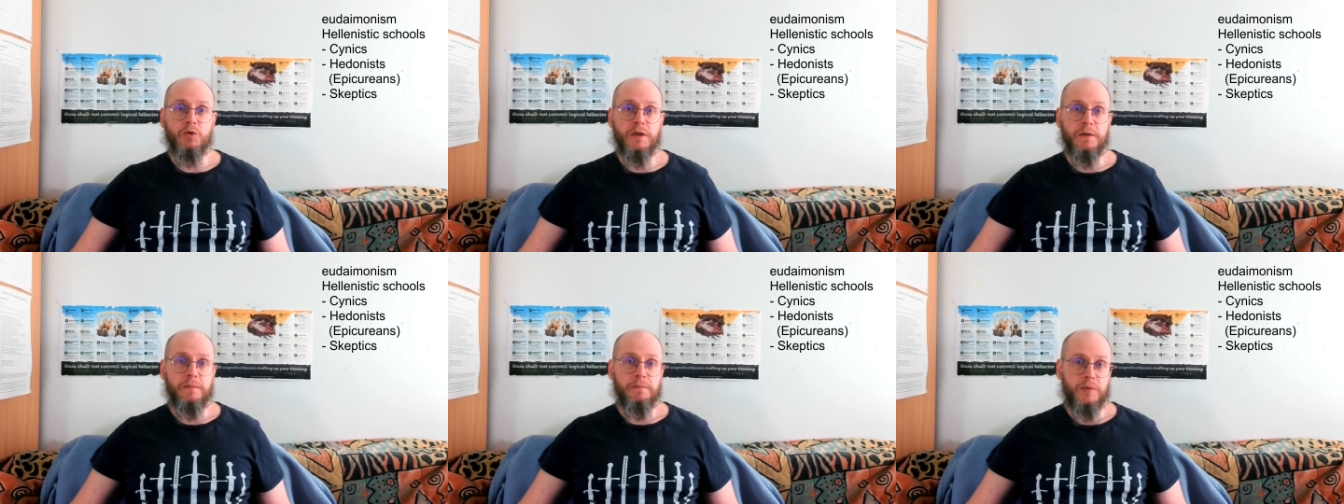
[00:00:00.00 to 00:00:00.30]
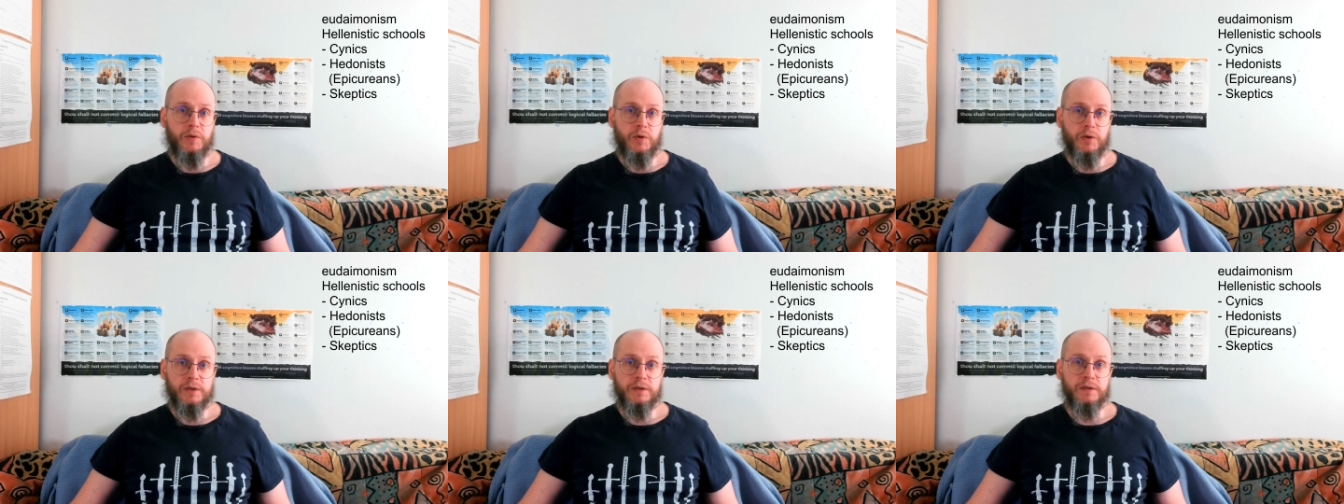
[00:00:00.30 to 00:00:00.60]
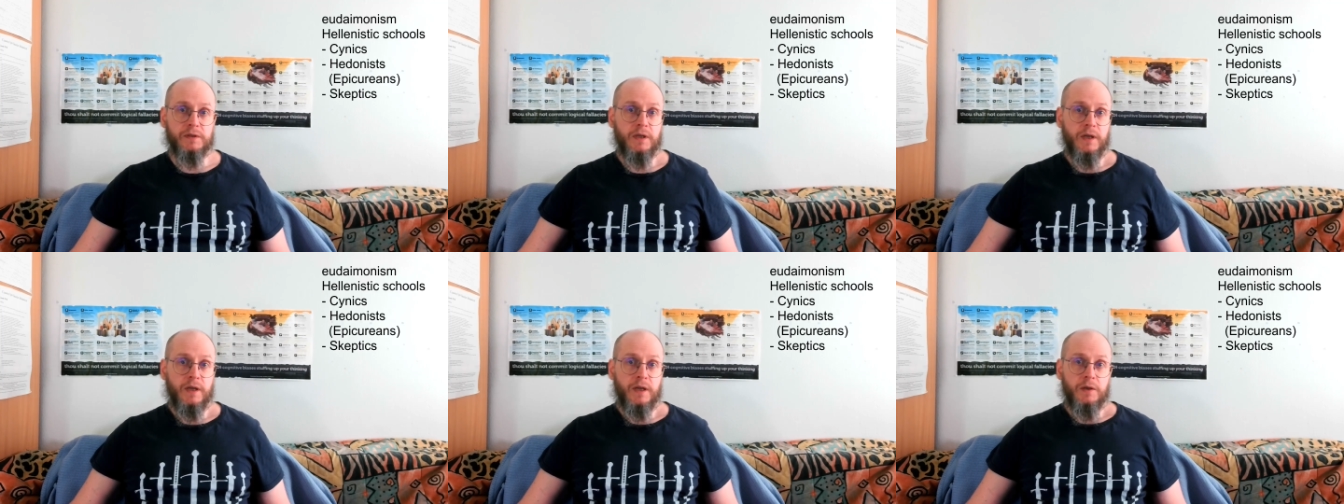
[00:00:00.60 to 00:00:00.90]

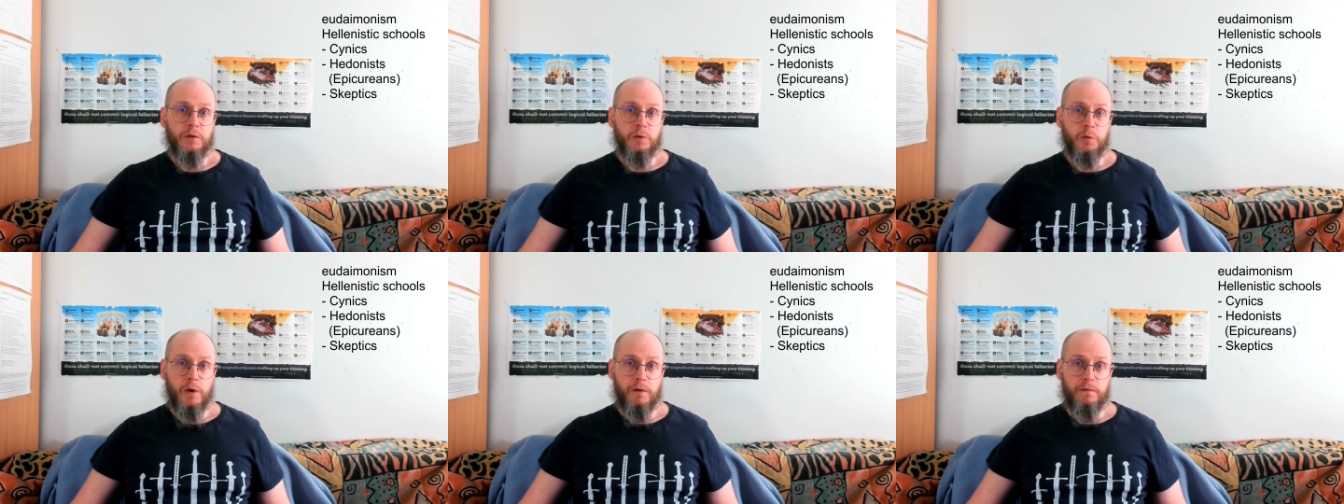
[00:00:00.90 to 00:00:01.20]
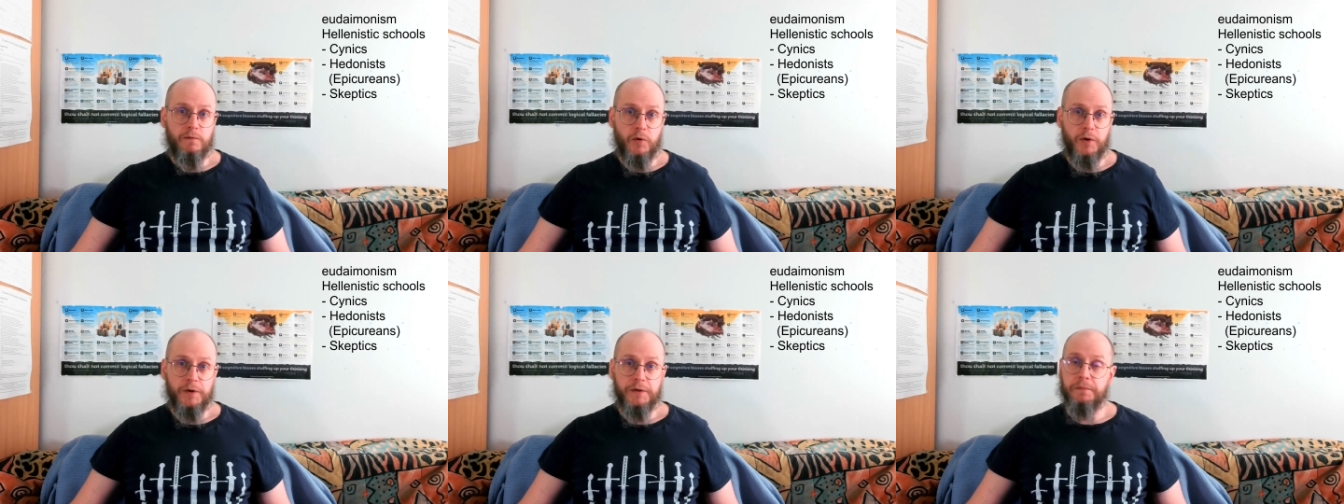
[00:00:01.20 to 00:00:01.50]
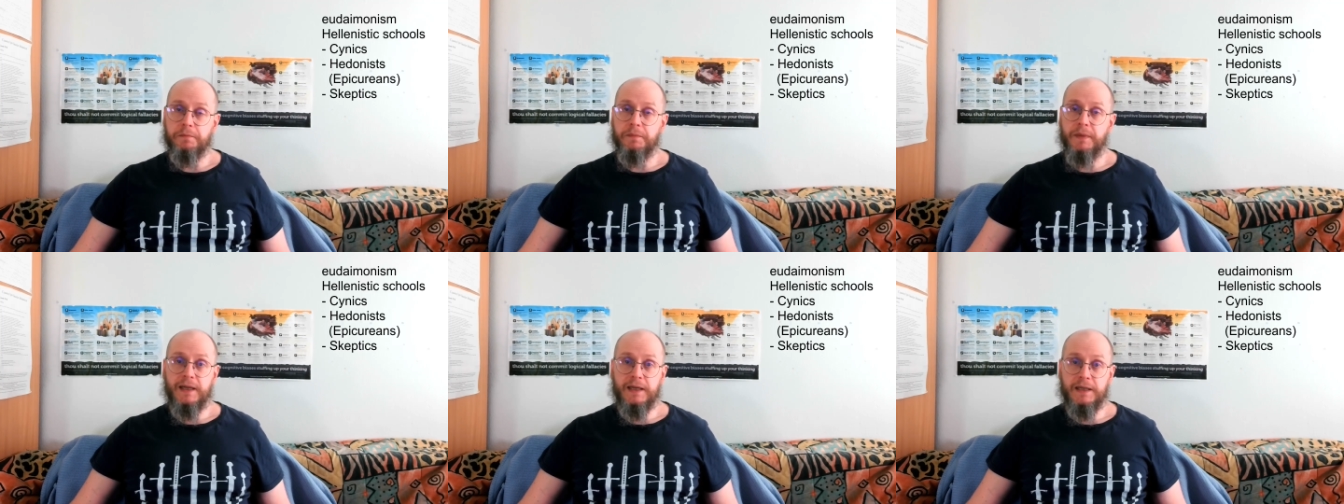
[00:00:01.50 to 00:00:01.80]
important to
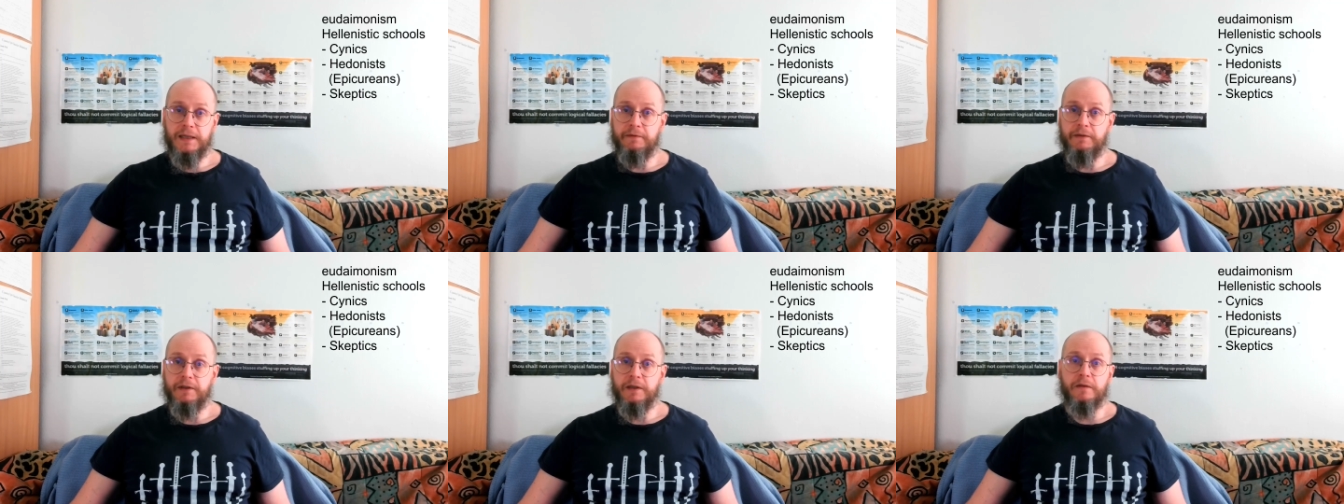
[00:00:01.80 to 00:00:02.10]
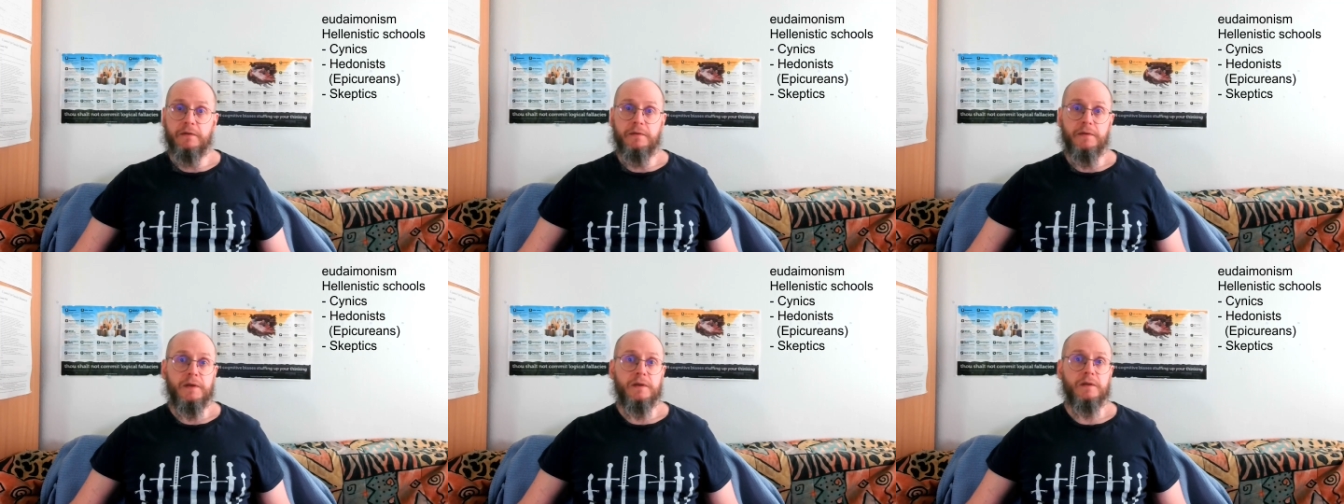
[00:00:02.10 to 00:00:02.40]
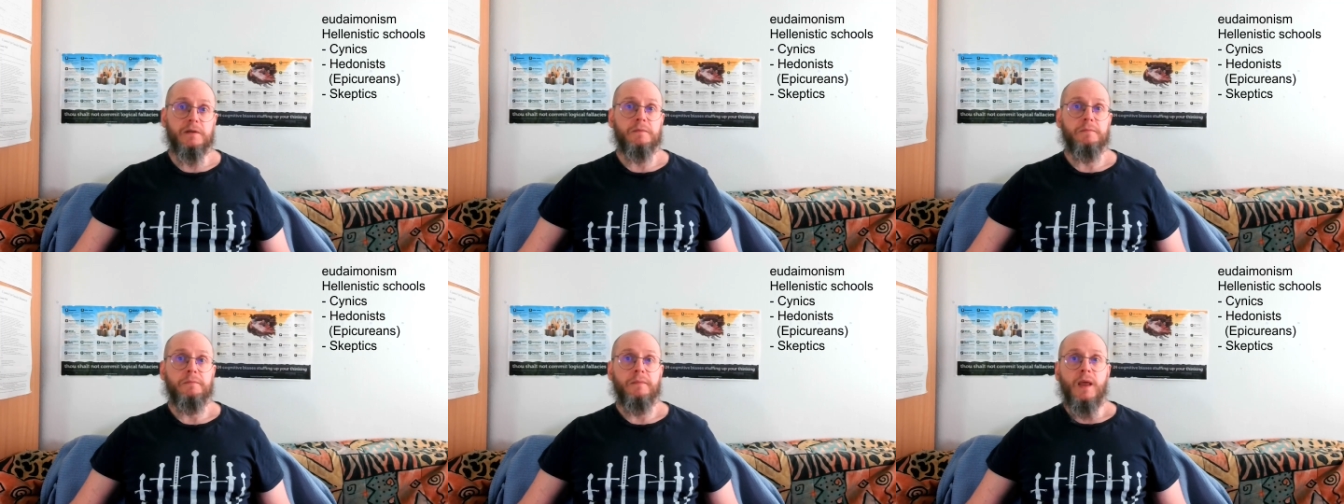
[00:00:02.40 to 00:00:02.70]
avoid believing
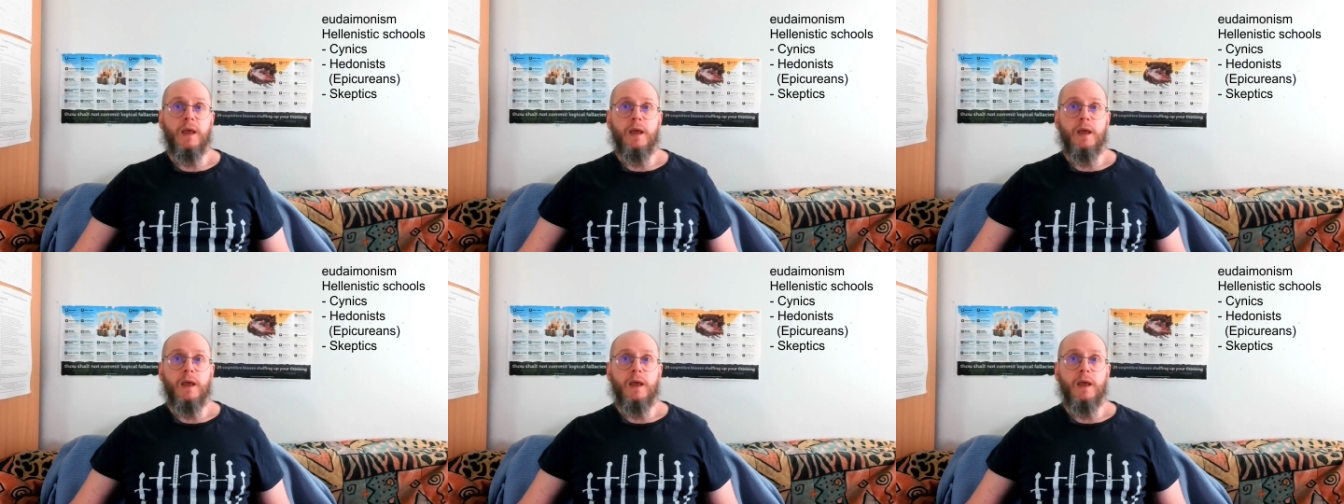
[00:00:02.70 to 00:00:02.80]
things,